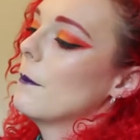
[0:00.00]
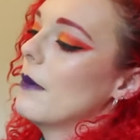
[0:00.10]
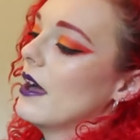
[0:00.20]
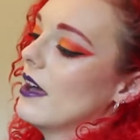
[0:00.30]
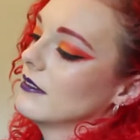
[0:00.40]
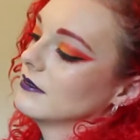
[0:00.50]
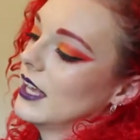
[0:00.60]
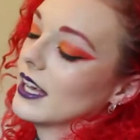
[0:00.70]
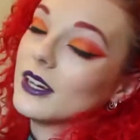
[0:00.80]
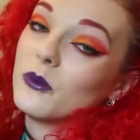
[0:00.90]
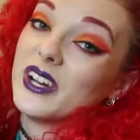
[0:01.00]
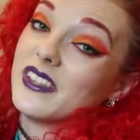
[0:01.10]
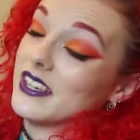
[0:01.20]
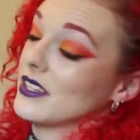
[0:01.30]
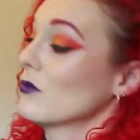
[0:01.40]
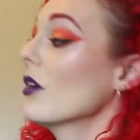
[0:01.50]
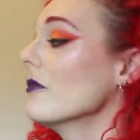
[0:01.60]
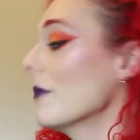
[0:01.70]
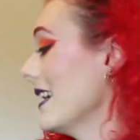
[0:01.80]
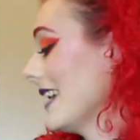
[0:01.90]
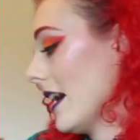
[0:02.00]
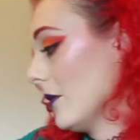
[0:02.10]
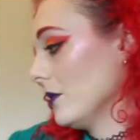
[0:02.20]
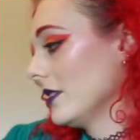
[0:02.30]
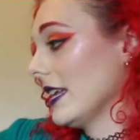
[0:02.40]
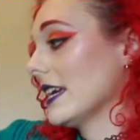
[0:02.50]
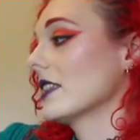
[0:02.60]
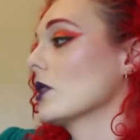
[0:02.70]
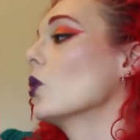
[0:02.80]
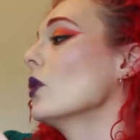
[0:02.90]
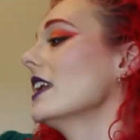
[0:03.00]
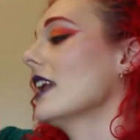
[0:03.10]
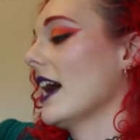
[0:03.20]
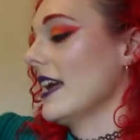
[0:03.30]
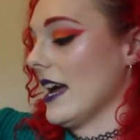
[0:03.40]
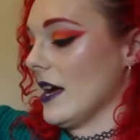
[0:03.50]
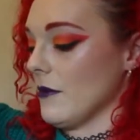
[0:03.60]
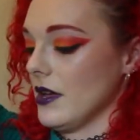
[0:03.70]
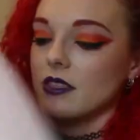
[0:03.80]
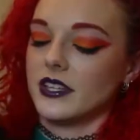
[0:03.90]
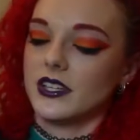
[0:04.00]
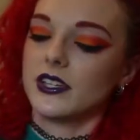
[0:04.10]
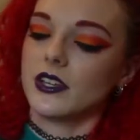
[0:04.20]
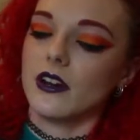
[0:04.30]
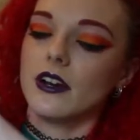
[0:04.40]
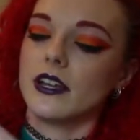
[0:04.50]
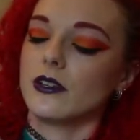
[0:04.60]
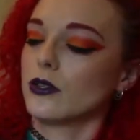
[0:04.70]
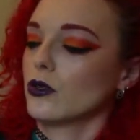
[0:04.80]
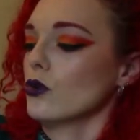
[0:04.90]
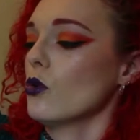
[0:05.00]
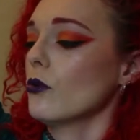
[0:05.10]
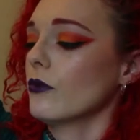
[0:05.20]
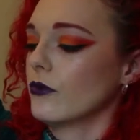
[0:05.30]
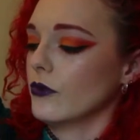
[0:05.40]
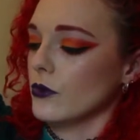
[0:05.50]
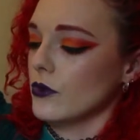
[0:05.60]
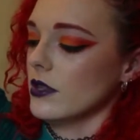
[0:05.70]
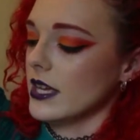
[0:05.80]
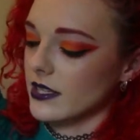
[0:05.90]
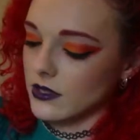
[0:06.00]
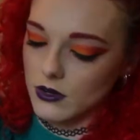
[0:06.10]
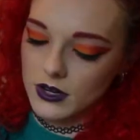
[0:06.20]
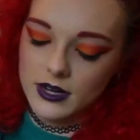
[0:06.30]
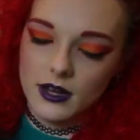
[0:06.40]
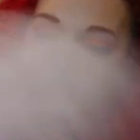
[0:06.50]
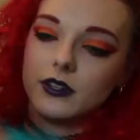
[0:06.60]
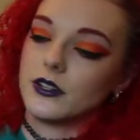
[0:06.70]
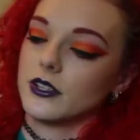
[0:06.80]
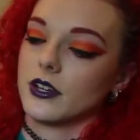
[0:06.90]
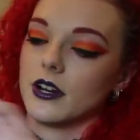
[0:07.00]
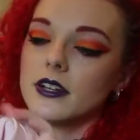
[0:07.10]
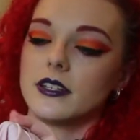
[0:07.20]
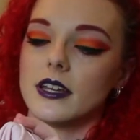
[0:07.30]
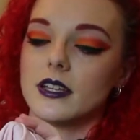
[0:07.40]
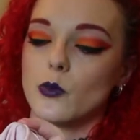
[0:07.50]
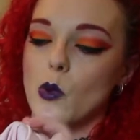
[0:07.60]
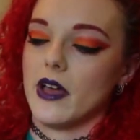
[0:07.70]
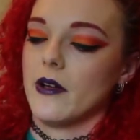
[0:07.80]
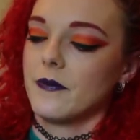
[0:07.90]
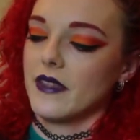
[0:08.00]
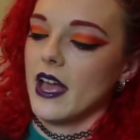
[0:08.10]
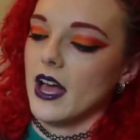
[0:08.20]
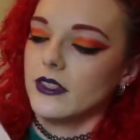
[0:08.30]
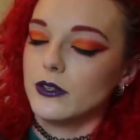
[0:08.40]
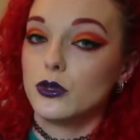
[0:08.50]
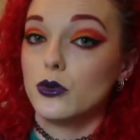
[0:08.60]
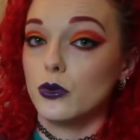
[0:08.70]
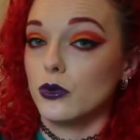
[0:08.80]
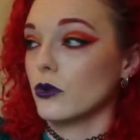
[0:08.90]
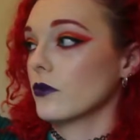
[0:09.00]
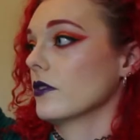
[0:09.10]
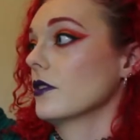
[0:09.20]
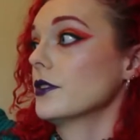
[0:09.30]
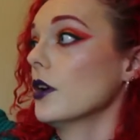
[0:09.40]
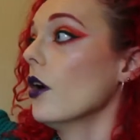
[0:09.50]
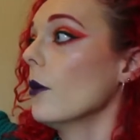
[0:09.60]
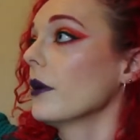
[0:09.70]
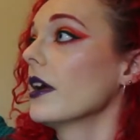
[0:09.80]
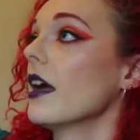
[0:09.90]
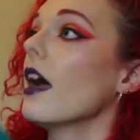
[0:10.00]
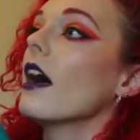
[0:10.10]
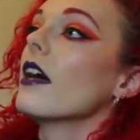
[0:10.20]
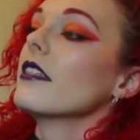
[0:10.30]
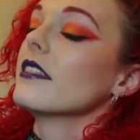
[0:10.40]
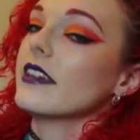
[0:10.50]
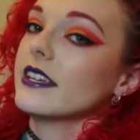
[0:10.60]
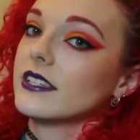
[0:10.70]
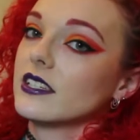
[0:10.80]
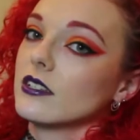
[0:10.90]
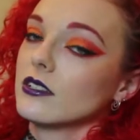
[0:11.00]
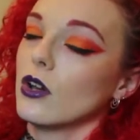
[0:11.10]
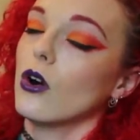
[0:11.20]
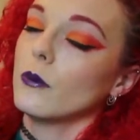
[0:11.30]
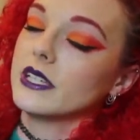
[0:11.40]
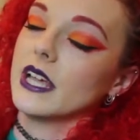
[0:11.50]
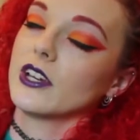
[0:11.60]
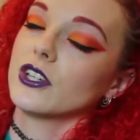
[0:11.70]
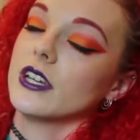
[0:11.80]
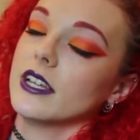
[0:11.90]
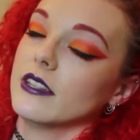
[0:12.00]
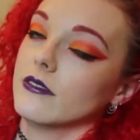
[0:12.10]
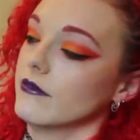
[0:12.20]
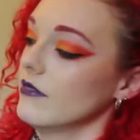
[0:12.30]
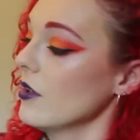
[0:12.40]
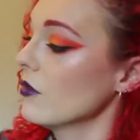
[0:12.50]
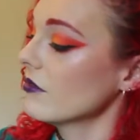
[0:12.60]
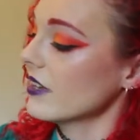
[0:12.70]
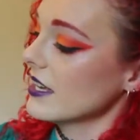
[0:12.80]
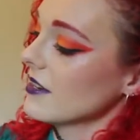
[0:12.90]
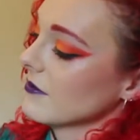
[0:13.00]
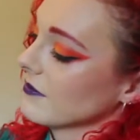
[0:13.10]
but I'm gonna wear this around my house like the queen I am. The skirt is so full. It's got an underskirt as well and the tulle over the top. This top section in the velvet,